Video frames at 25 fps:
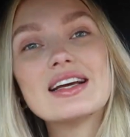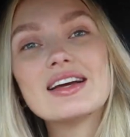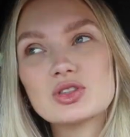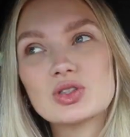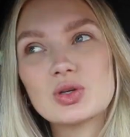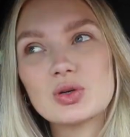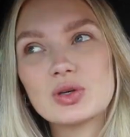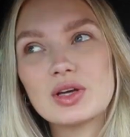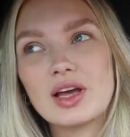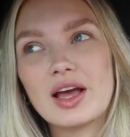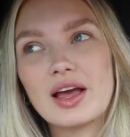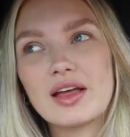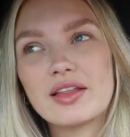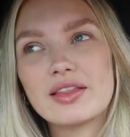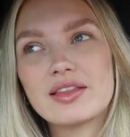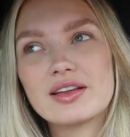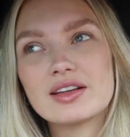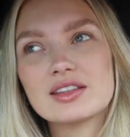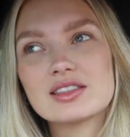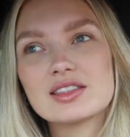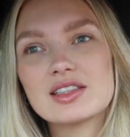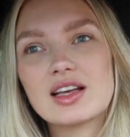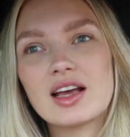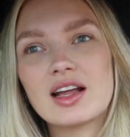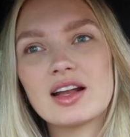So yeah,
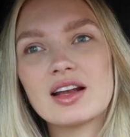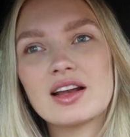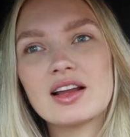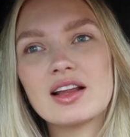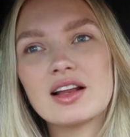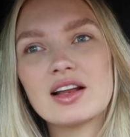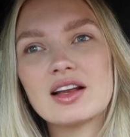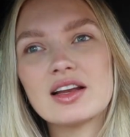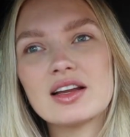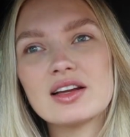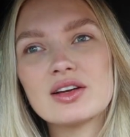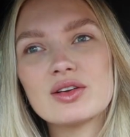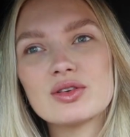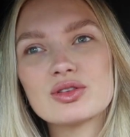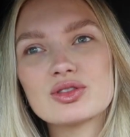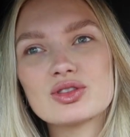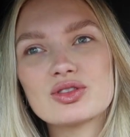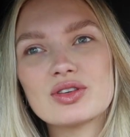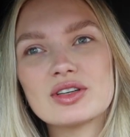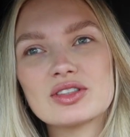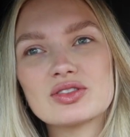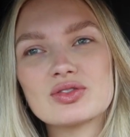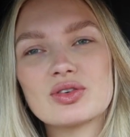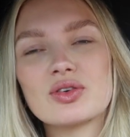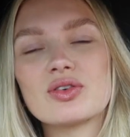things get a little
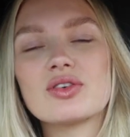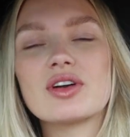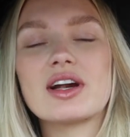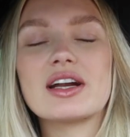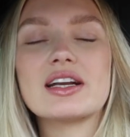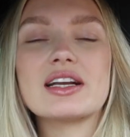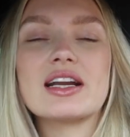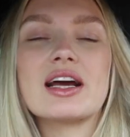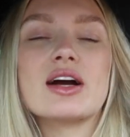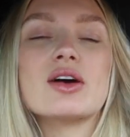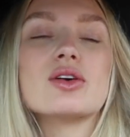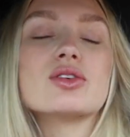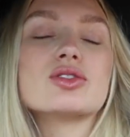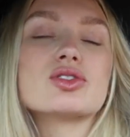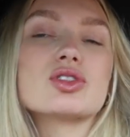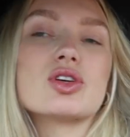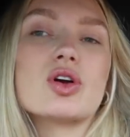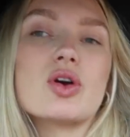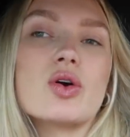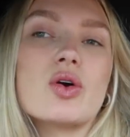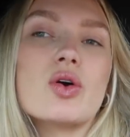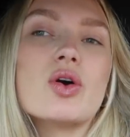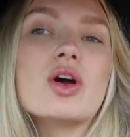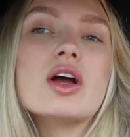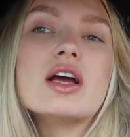stressful right now,
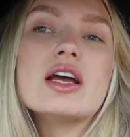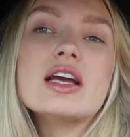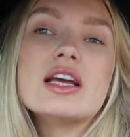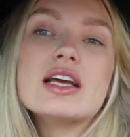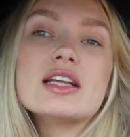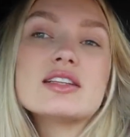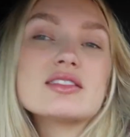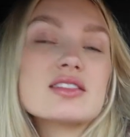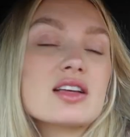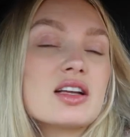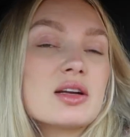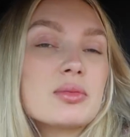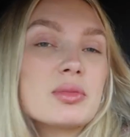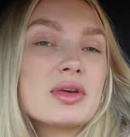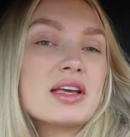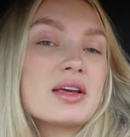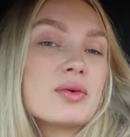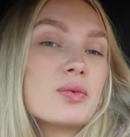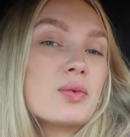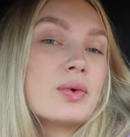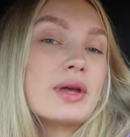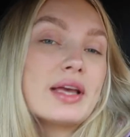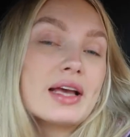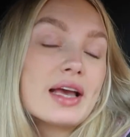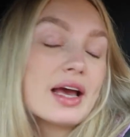so it's gonna be
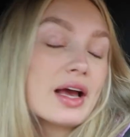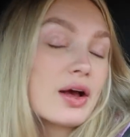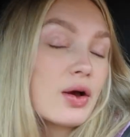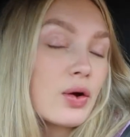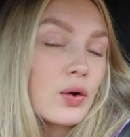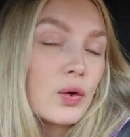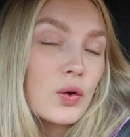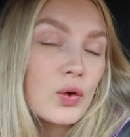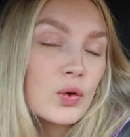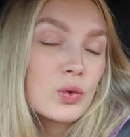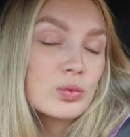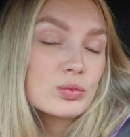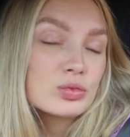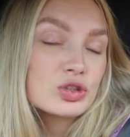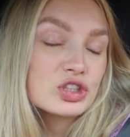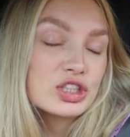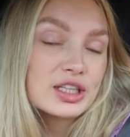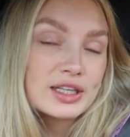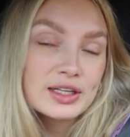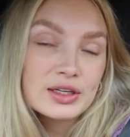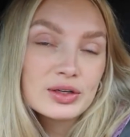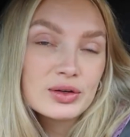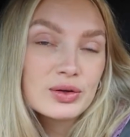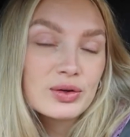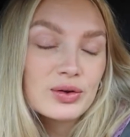a week at home,
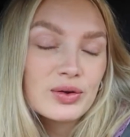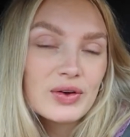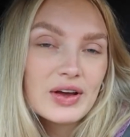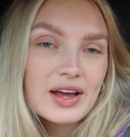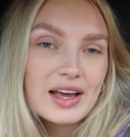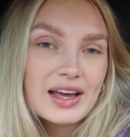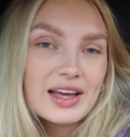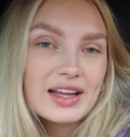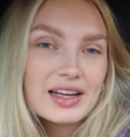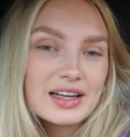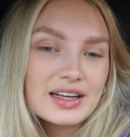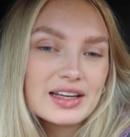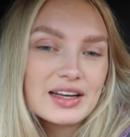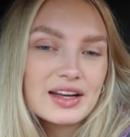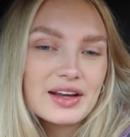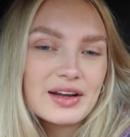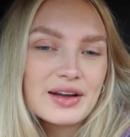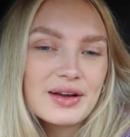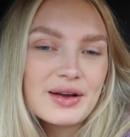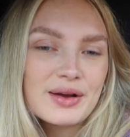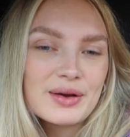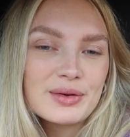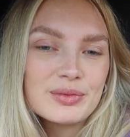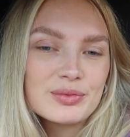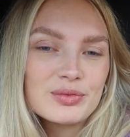chill,
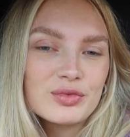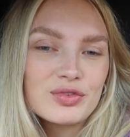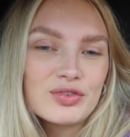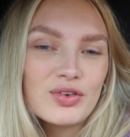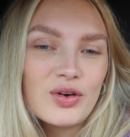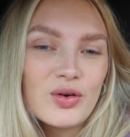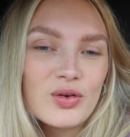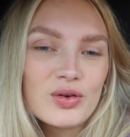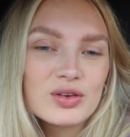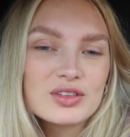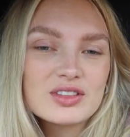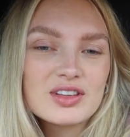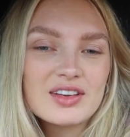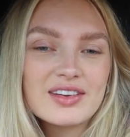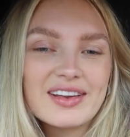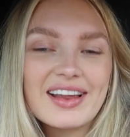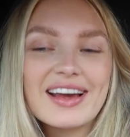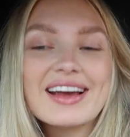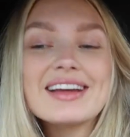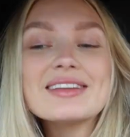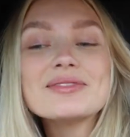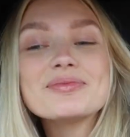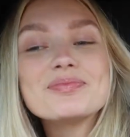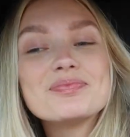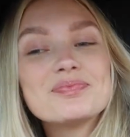and focus on
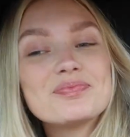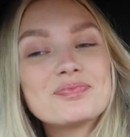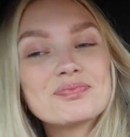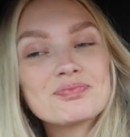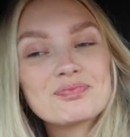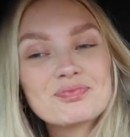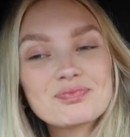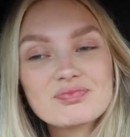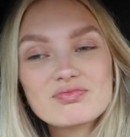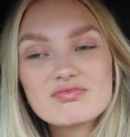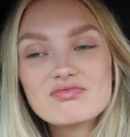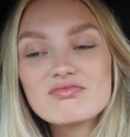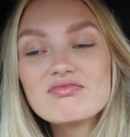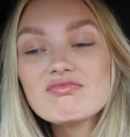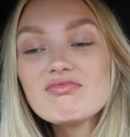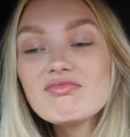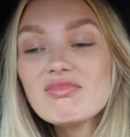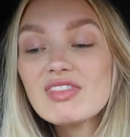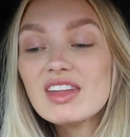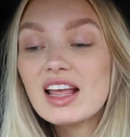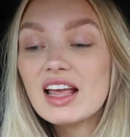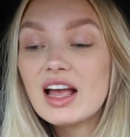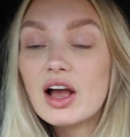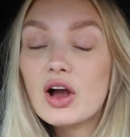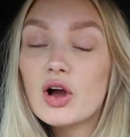that.
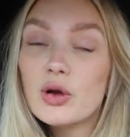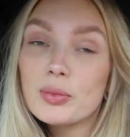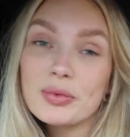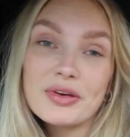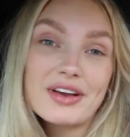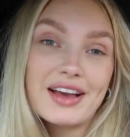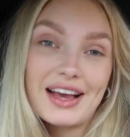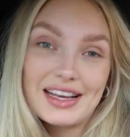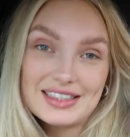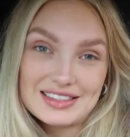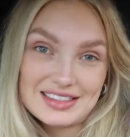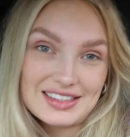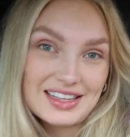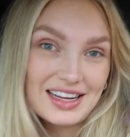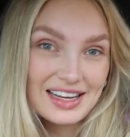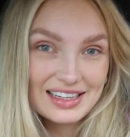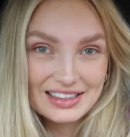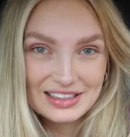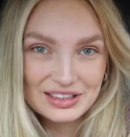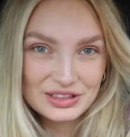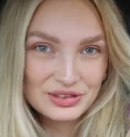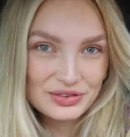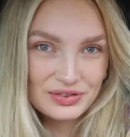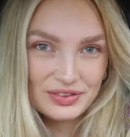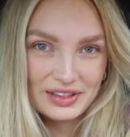I hope you guys
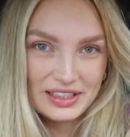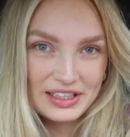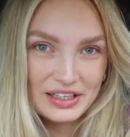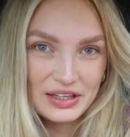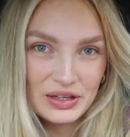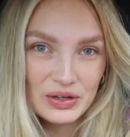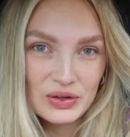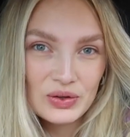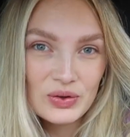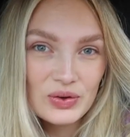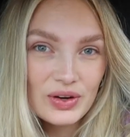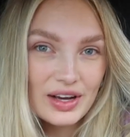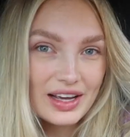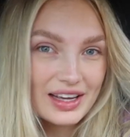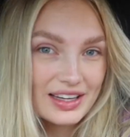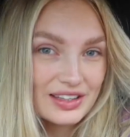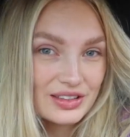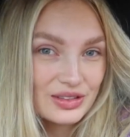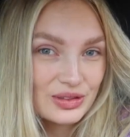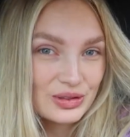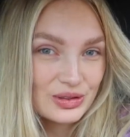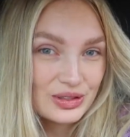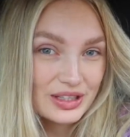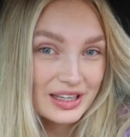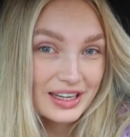like this video,
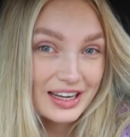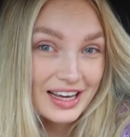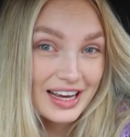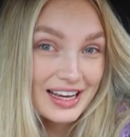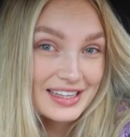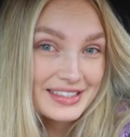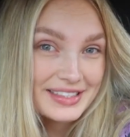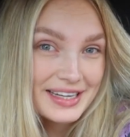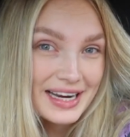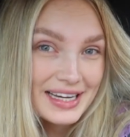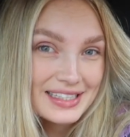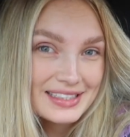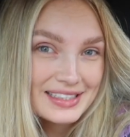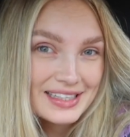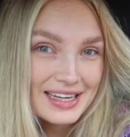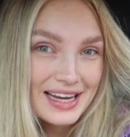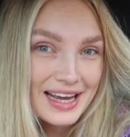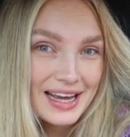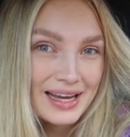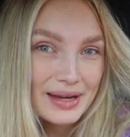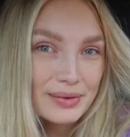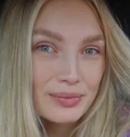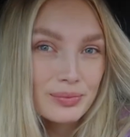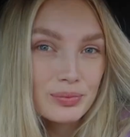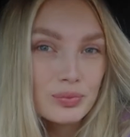and to see you guys next
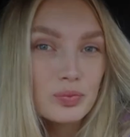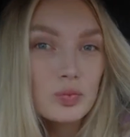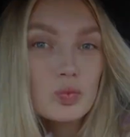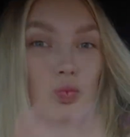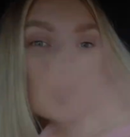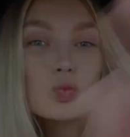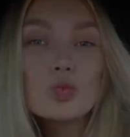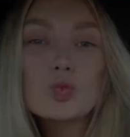time.